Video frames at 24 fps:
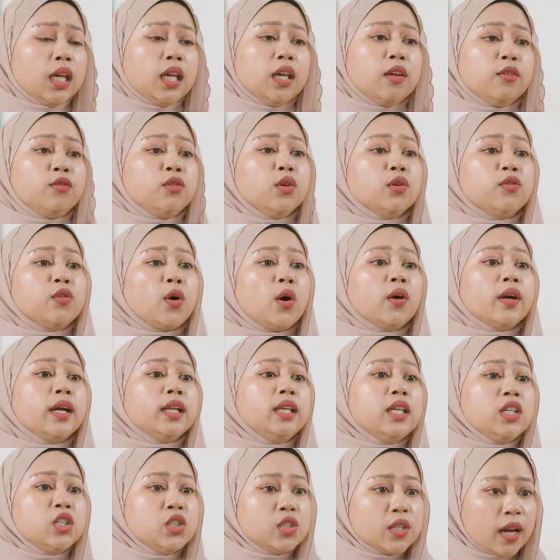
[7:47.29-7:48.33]
If you've
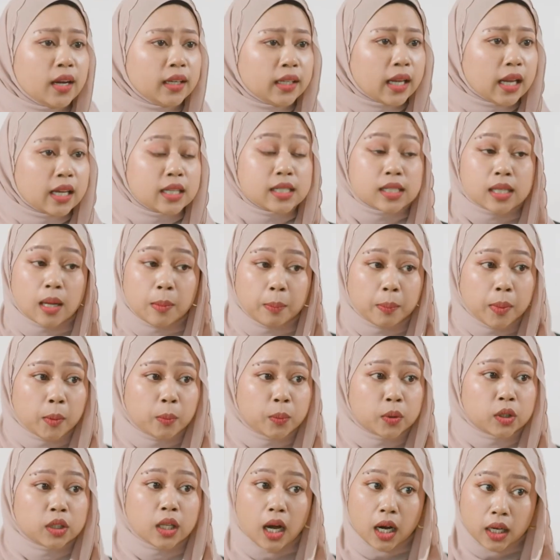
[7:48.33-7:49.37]
already shared and some
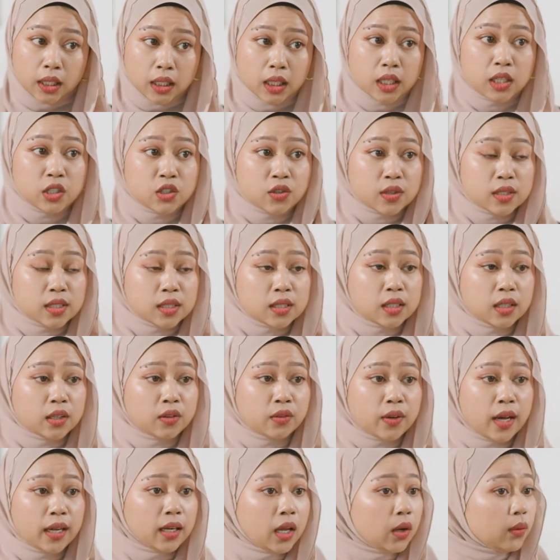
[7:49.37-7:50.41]
people aren't interested
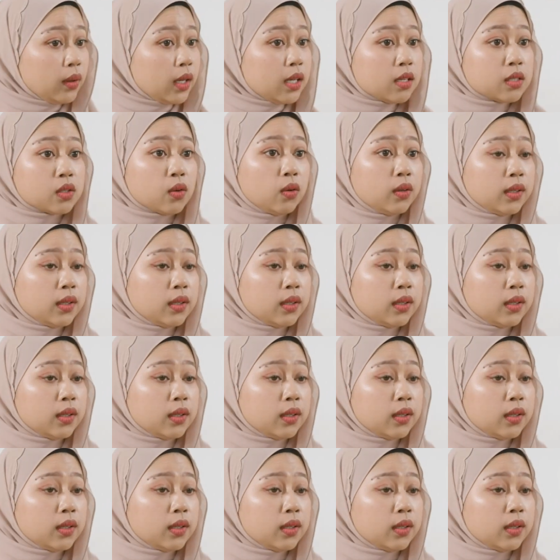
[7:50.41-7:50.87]
right now, it's